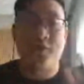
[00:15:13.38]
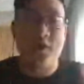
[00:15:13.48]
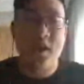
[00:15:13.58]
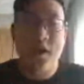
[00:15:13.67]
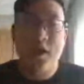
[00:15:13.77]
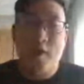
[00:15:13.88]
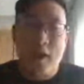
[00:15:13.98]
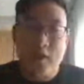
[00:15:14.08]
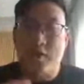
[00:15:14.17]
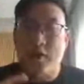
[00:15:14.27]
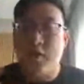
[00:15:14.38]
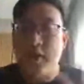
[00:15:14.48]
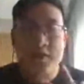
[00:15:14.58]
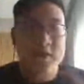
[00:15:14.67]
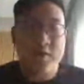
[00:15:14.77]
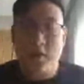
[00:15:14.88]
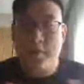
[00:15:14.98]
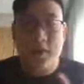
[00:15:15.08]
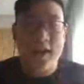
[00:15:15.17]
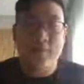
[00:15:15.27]
for regulatory reasons or
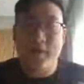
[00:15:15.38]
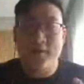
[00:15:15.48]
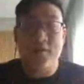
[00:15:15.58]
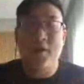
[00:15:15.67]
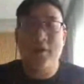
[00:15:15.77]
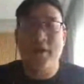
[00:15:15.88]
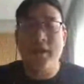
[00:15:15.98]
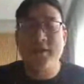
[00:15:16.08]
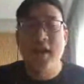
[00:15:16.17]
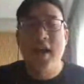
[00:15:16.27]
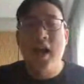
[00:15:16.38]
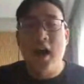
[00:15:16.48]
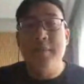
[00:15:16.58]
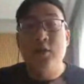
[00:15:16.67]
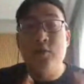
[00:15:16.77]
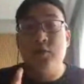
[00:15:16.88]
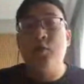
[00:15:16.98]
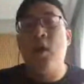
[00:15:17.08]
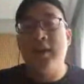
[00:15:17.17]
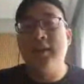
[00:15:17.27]
compliance reasons or other things, you do
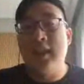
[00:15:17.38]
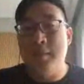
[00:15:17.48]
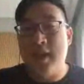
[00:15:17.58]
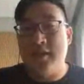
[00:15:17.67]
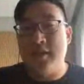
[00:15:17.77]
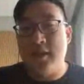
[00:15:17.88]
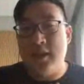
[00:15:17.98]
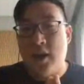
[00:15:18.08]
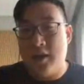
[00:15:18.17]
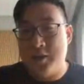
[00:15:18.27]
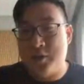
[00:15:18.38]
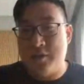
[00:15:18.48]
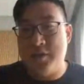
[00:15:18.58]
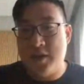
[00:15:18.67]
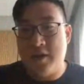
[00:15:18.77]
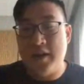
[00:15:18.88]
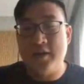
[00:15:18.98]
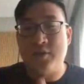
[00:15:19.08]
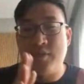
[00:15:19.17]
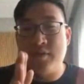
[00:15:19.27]
want to limit the error surface area
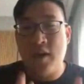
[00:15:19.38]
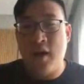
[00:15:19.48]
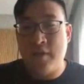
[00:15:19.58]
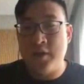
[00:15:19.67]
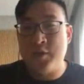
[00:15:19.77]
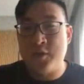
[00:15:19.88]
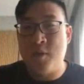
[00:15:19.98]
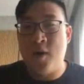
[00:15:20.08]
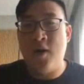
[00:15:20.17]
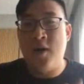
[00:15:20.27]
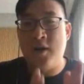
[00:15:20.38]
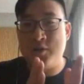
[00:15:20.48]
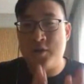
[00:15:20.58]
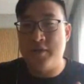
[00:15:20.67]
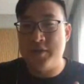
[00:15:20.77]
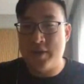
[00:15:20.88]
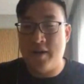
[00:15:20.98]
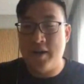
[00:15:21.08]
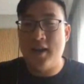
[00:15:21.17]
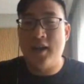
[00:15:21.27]
to a very, very small surface
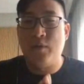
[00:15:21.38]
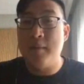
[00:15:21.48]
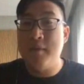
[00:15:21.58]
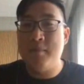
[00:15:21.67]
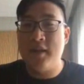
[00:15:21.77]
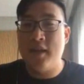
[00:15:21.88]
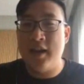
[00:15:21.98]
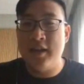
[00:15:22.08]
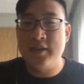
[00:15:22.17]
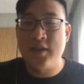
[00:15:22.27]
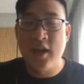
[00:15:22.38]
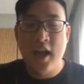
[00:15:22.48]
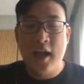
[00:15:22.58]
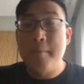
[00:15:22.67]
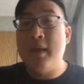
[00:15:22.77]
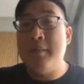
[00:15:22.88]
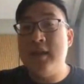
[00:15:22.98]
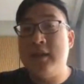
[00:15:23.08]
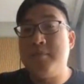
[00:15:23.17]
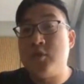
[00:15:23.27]
area. And what I mean by that is maybe
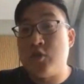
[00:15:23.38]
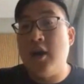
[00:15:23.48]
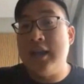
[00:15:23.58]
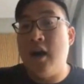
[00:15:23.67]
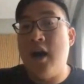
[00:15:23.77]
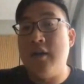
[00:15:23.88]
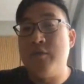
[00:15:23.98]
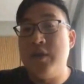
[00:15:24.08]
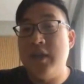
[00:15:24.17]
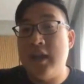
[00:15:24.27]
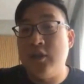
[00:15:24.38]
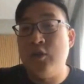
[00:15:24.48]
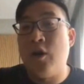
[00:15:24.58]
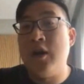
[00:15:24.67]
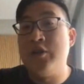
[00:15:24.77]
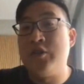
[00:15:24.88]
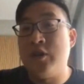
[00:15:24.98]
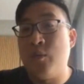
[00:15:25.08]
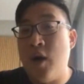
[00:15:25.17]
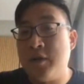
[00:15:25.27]
starting off with a larger
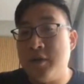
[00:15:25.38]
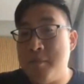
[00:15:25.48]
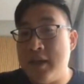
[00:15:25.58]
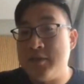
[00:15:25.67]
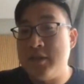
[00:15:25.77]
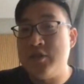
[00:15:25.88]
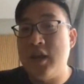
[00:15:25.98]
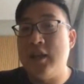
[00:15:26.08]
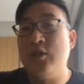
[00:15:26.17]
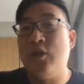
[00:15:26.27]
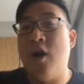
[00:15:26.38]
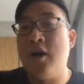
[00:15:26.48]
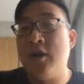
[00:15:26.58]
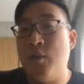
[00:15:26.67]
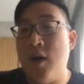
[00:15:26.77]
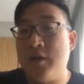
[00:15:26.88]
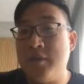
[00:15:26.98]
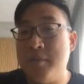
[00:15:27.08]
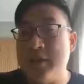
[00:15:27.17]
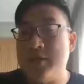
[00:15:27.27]
welcome message, a longer welcome
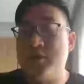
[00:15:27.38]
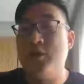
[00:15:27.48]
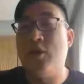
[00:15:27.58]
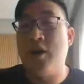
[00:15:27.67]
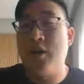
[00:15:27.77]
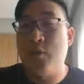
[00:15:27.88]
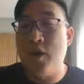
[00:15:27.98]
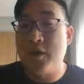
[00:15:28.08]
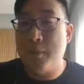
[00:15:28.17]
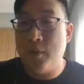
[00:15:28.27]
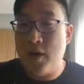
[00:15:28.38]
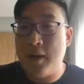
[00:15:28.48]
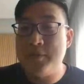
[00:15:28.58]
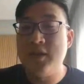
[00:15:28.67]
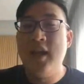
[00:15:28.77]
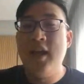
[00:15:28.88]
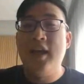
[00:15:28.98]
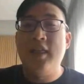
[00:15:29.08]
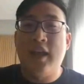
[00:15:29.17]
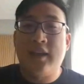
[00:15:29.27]
message, a longer welcome prompt
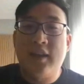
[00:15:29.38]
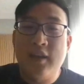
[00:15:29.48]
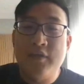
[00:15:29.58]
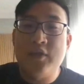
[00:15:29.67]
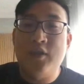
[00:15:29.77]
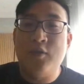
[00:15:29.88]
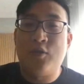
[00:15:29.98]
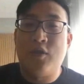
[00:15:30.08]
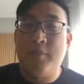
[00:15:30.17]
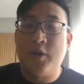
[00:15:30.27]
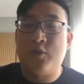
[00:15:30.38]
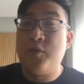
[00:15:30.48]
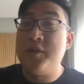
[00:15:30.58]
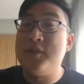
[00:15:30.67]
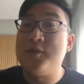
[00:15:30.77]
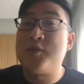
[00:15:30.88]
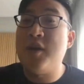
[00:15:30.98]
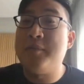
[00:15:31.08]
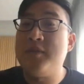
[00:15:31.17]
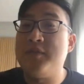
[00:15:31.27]
that gives the user a much more
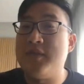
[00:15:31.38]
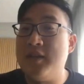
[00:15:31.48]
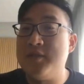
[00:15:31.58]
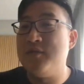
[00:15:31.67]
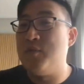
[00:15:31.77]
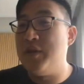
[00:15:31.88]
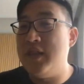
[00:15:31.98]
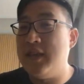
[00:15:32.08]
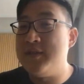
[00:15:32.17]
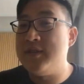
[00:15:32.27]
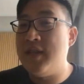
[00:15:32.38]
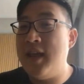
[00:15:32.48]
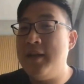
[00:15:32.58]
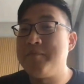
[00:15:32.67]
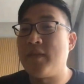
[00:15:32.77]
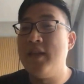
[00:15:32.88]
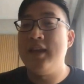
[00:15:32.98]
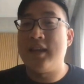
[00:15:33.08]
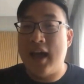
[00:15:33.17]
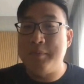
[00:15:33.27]
descriptive sense of what they can say,
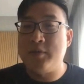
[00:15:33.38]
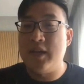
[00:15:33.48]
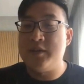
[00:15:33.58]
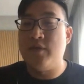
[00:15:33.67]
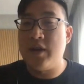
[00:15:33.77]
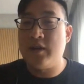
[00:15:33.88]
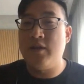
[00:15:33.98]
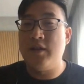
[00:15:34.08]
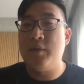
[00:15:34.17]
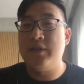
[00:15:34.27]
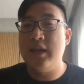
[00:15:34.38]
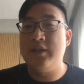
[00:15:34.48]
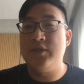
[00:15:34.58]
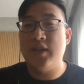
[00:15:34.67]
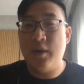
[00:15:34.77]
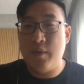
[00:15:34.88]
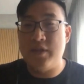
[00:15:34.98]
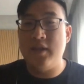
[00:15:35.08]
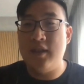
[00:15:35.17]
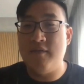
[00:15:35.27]
encapsulates very clearly what they can say
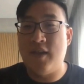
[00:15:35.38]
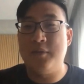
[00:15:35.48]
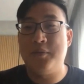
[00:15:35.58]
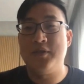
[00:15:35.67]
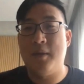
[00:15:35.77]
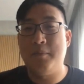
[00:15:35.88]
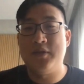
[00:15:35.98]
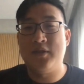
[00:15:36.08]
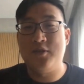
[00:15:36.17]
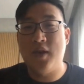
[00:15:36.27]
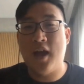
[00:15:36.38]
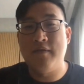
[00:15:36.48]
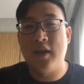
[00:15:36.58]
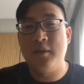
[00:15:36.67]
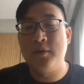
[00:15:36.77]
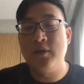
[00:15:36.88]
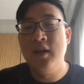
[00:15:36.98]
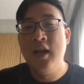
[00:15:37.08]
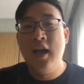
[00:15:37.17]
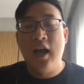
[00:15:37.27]
within the available templates that you have available.
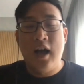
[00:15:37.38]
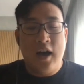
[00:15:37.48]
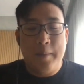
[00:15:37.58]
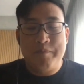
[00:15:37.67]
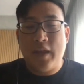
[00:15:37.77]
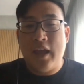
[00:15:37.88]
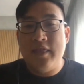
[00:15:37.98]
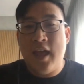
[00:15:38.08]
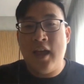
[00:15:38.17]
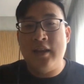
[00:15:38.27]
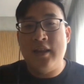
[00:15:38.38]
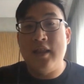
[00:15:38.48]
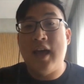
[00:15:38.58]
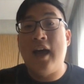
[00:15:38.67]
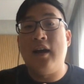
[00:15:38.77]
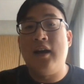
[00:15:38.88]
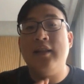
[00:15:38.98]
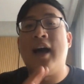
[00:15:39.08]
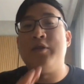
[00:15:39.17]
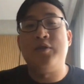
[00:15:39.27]
And then that
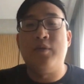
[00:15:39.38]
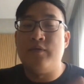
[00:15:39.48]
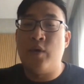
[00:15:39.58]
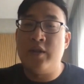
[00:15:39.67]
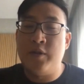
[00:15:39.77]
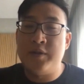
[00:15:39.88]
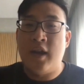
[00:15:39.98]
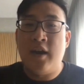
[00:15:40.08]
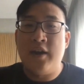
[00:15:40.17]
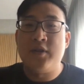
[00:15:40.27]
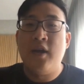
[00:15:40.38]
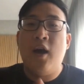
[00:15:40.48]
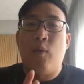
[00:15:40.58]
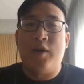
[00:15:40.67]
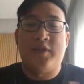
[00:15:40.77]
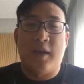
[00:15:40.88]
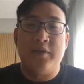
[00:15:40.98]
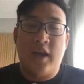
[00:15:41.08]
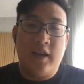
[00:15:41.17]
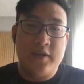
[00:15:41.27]
allows you to avoid those errors while
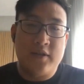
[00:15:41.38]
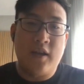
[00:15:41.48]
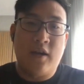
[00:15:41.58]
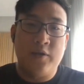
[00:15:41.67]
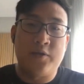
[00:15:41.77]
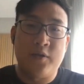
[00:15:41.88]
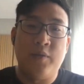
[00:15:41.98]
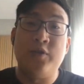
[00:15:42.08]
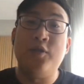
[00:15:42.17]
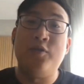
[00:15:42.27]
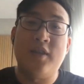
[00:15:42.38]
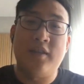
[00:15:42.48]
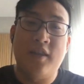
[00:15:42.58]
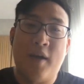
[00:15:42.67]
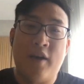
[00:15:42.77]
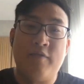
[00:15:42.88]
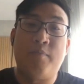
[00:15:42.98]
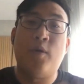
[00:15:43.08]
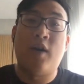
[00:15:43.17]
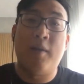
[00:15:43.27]
simultaneously also reducing the amount of
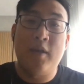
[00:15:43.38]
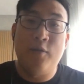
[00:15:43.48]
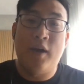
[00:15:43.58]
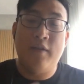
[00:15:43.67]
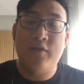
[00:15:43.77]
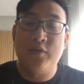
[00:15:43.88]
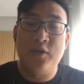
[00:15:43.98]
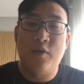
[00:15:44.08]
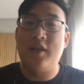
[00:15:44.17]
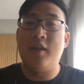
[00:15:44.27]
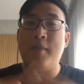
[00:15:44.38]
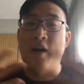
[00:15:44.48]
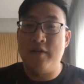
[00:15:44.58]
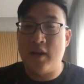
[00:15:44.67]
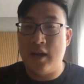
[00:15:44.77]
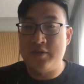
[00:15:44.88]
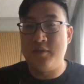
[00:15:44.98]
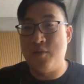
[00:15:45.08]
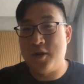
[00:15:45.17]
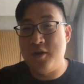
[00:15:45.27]
programming you might have to do or the amount of custom
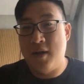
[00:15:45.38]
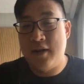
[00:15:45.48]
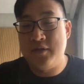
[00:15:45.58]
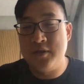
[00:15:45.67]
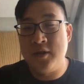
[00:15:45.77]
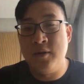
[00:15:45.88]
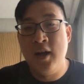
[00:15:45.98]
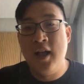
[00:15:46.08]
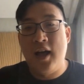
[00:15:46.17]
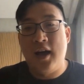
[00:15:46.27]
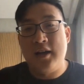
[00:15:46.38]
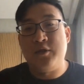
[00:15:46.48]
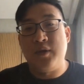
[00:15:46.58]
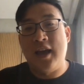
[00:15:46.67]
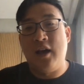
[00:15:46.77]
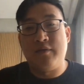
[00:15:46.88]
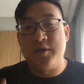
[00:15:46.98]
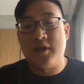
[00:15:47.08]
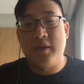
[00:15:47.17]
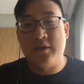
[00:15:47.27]
work you might have to do to account for
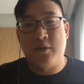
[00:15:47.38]
some of